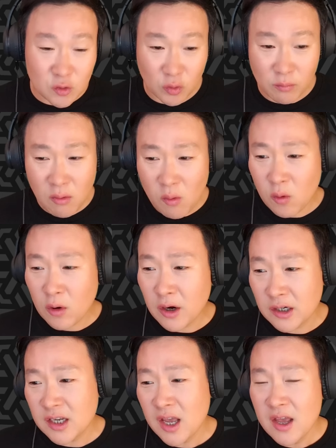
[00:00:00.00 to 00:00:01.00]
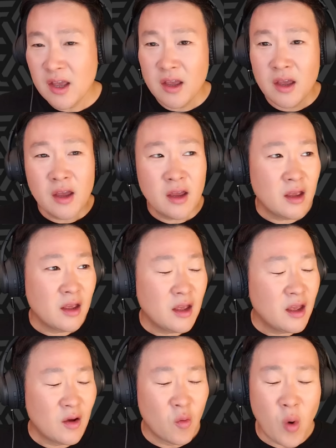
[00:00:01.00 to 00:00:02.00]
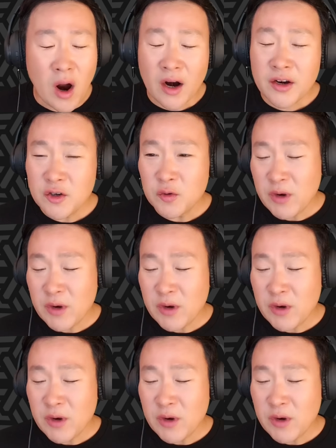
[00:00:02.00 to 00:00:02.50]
report? Why are you